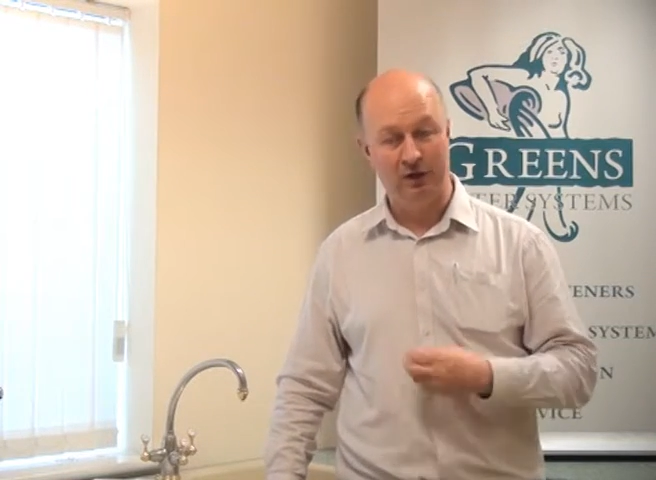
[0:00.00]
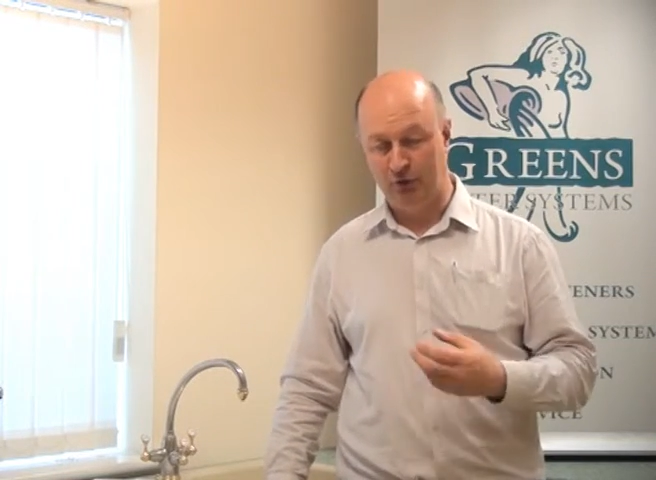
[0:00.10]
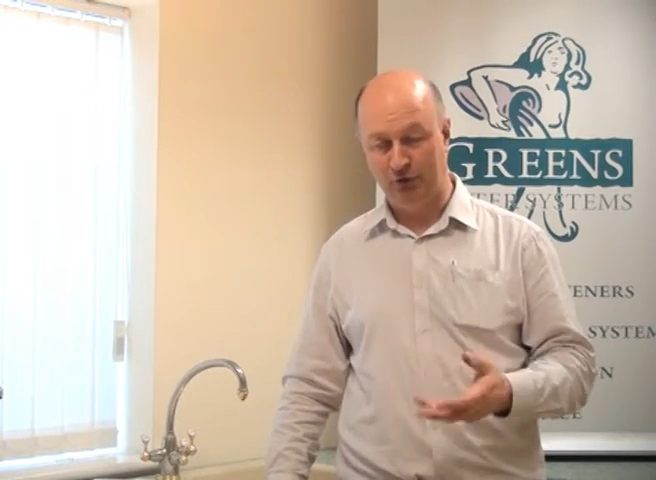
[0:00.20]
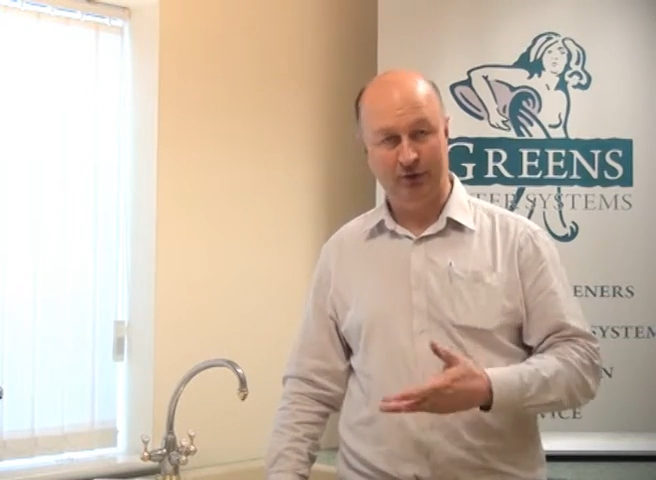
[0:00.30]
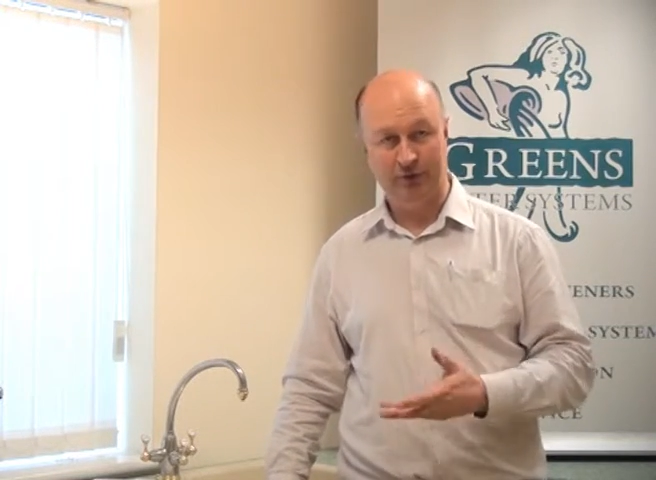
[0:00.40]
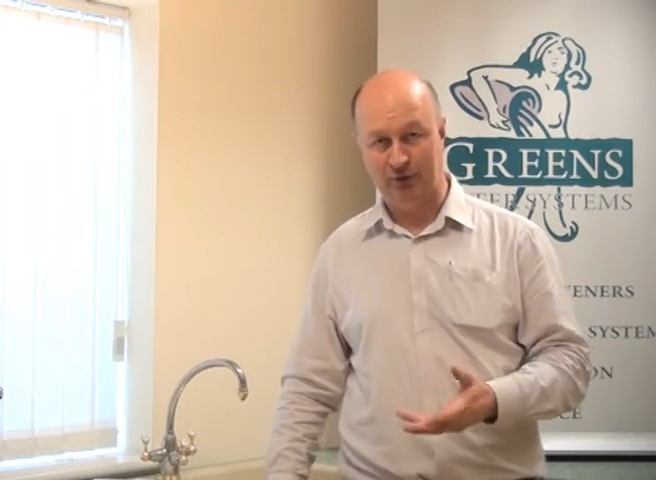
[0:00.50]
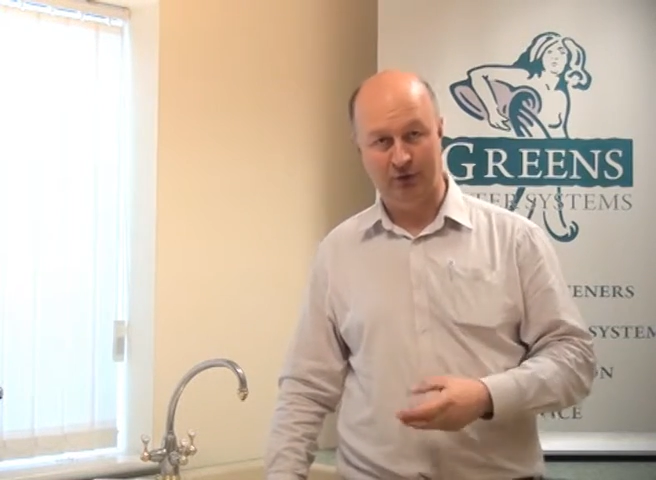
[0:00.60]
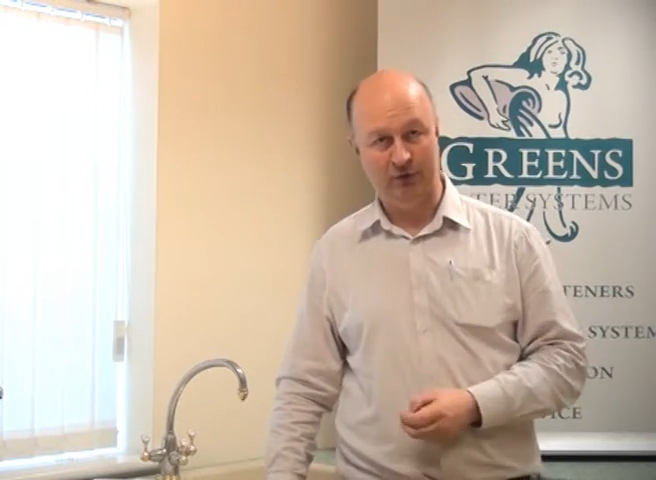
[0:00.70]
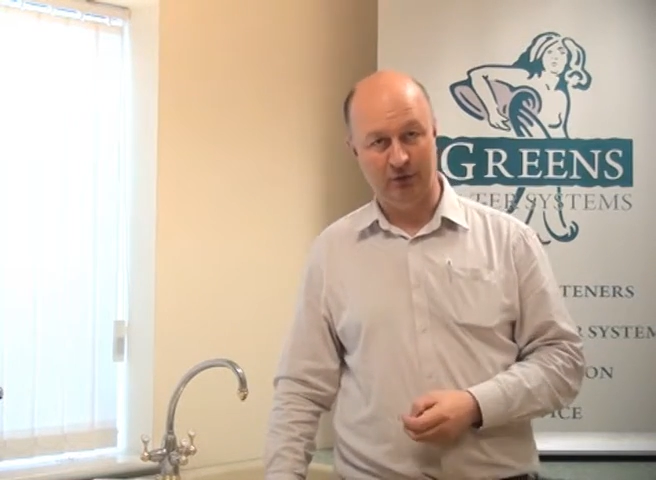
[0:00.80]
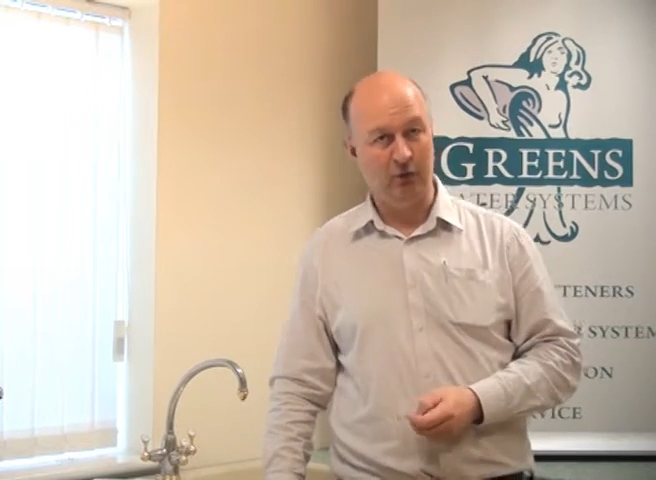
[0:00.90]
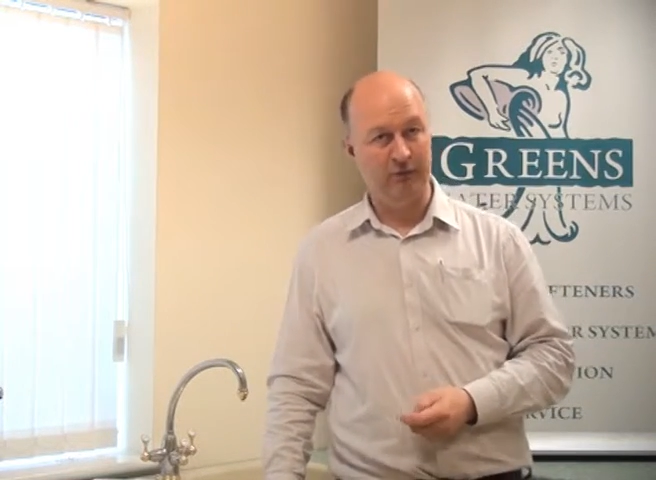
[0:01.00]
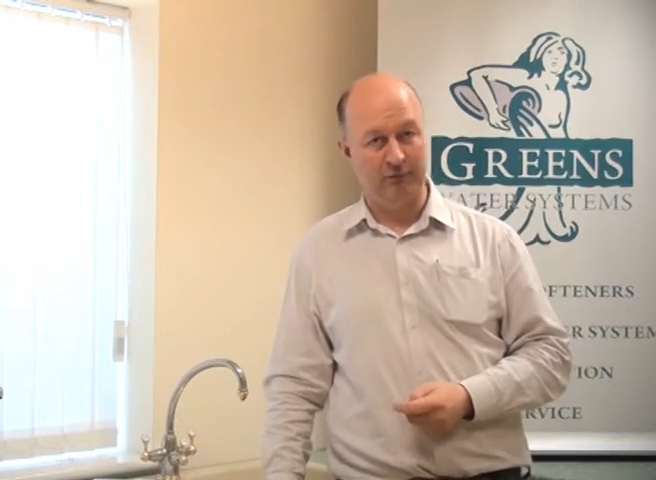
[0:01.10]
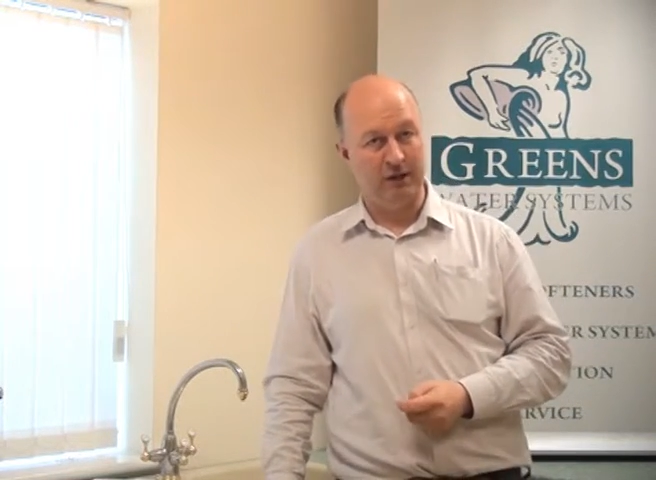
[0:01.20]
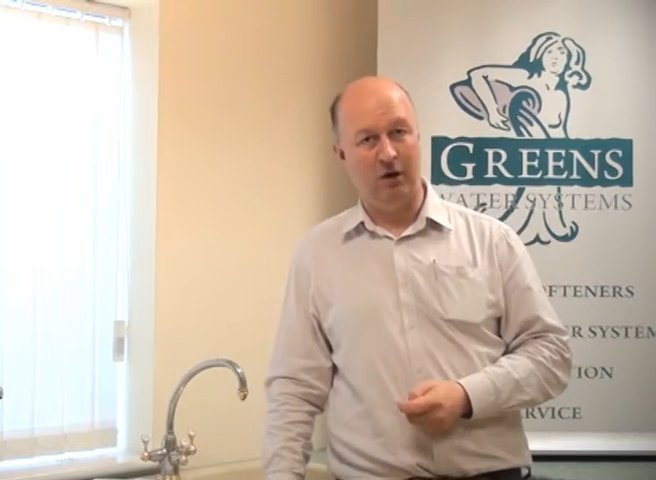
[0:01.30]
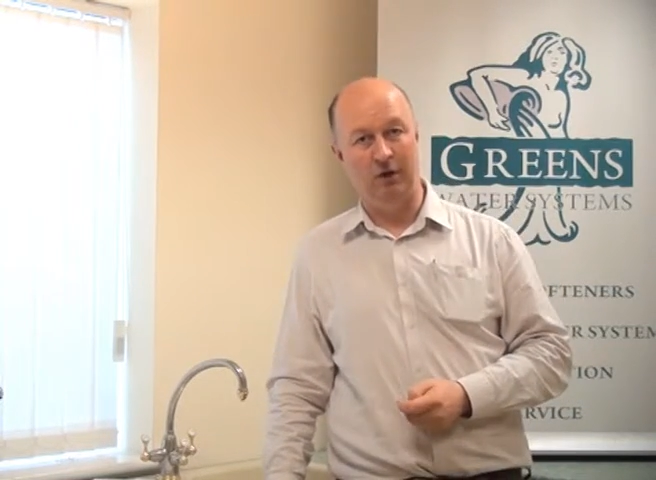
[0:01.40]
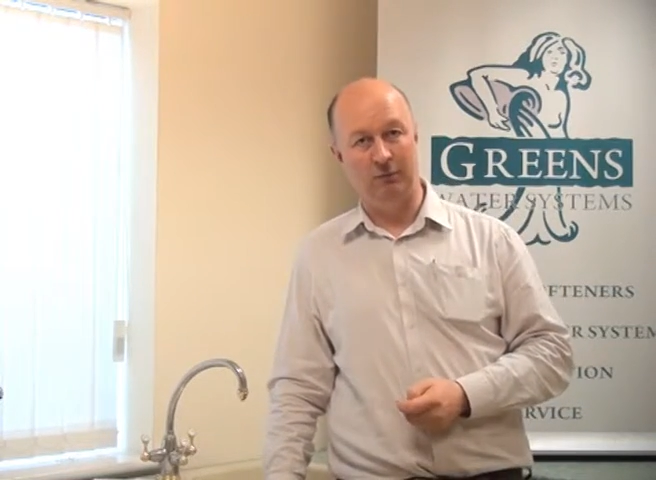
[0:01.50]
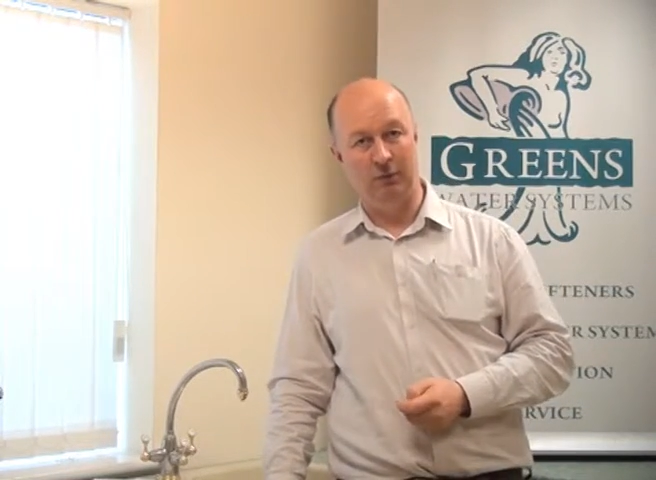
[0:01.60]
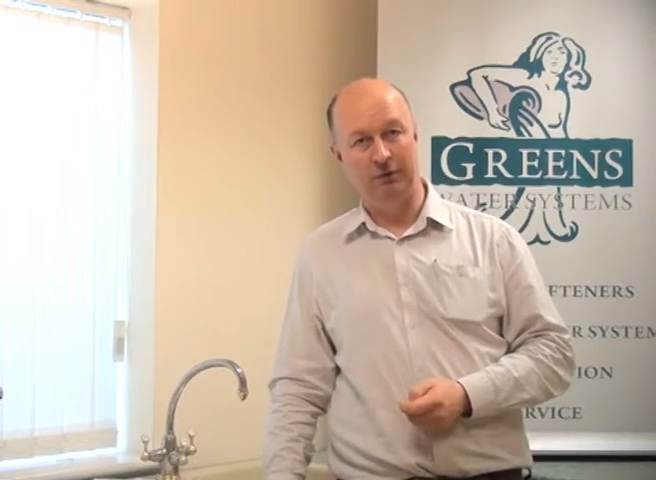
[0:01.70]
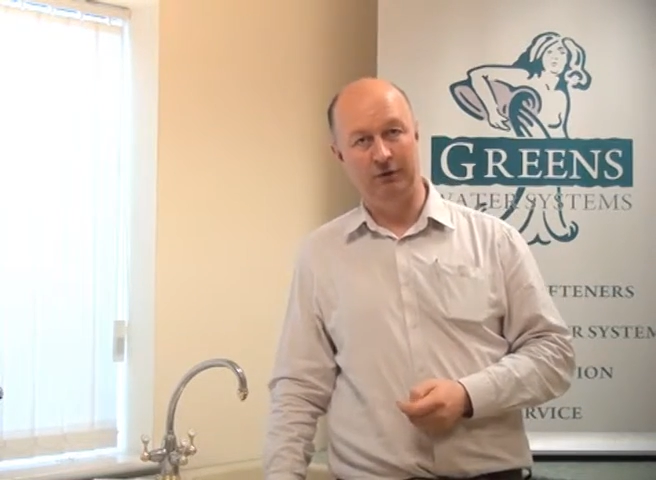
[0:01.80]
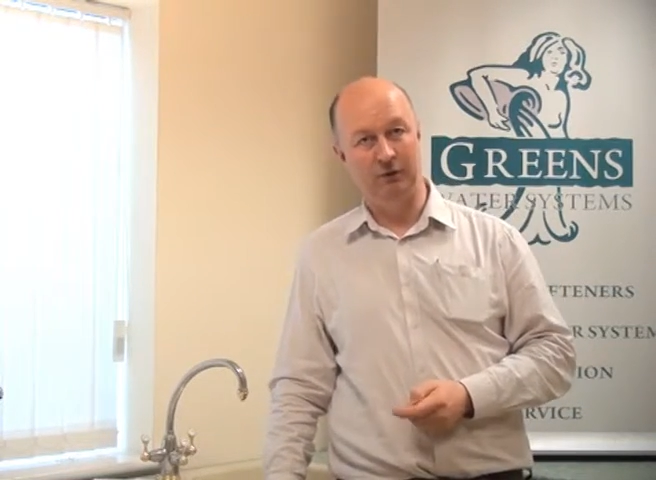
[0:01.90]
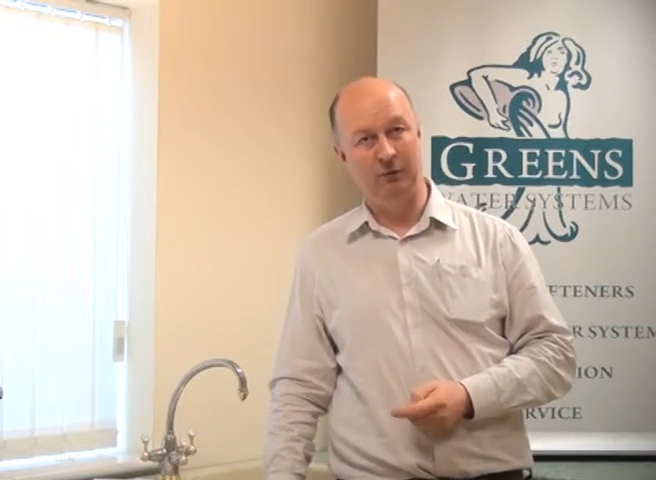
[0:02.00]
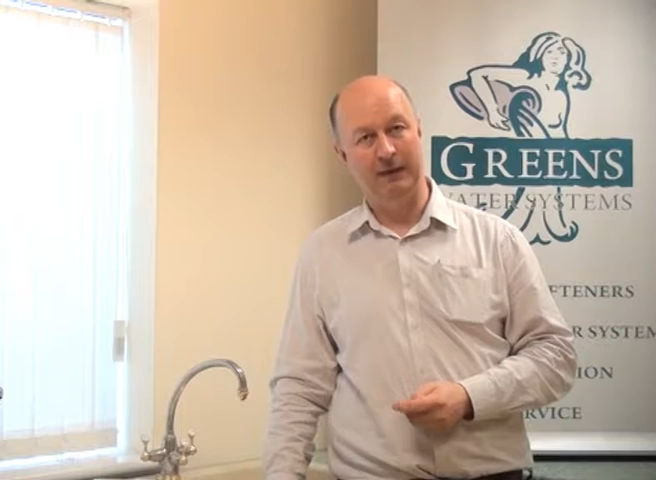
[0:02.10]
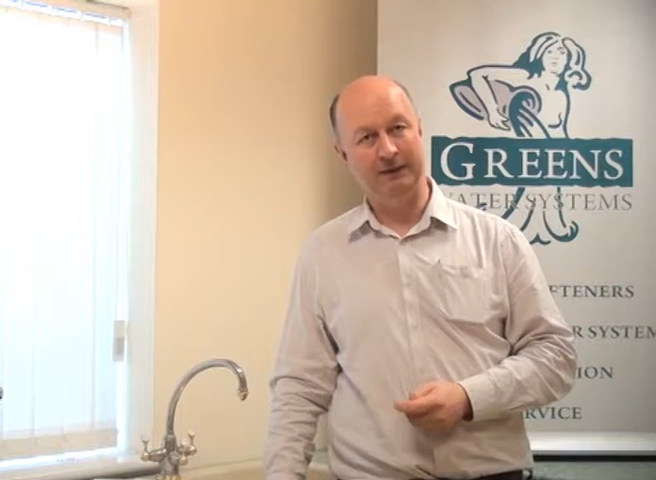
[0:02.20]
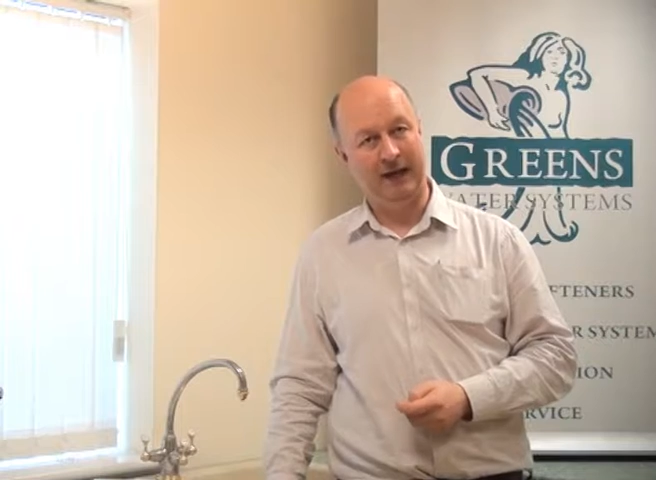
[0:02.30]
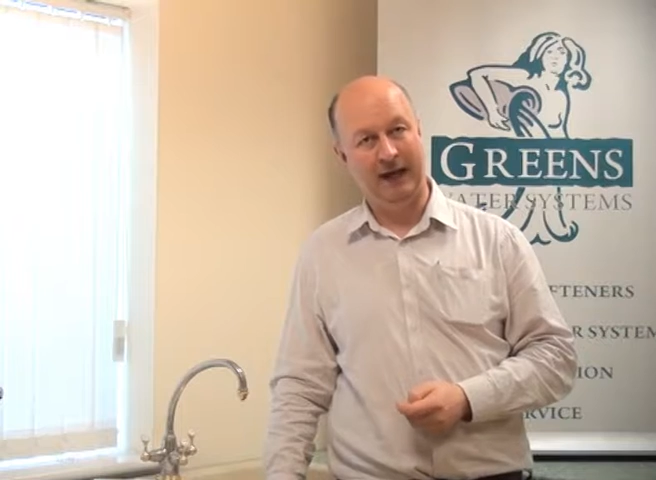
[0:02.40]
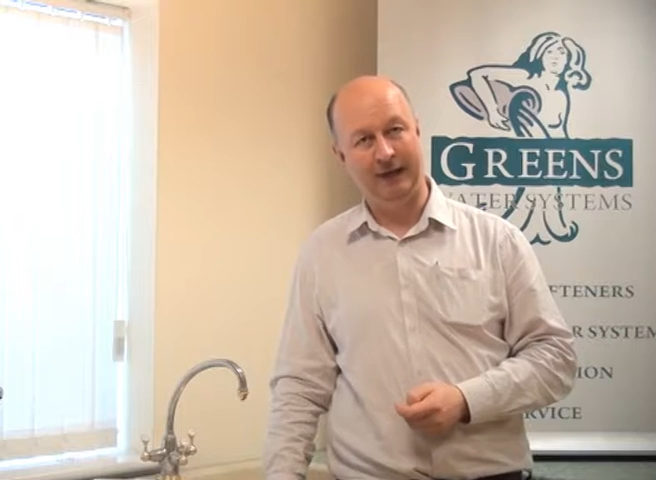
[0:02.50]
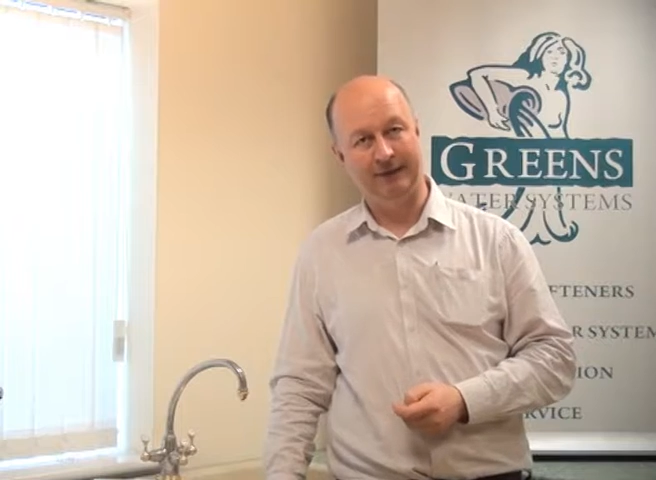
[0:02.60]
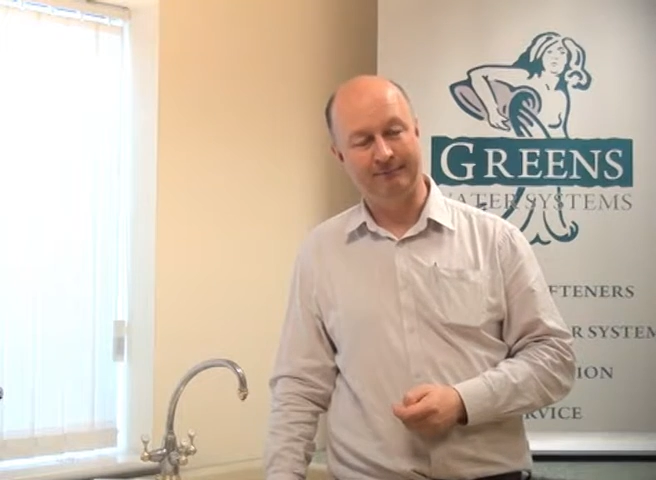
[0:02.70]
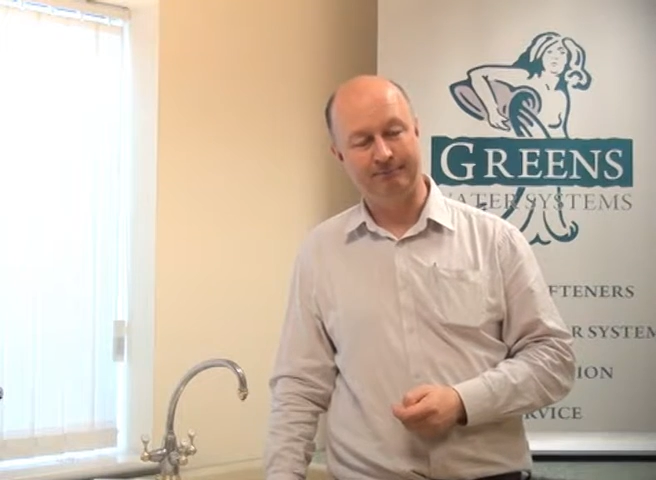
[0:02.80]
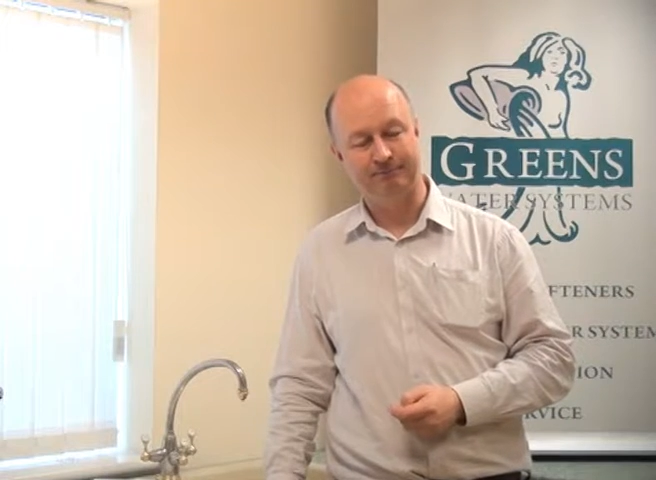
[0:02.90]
just as ordinary hard water always had.